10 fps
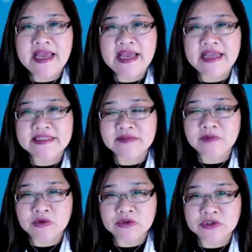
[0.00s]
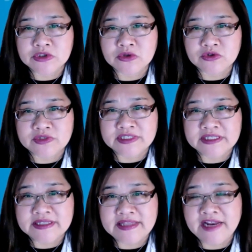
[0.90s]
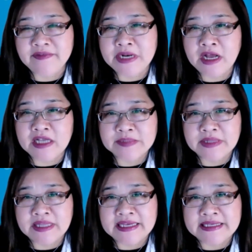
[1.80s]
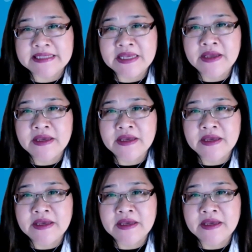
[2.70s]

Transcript: and some older children that have been hospitalized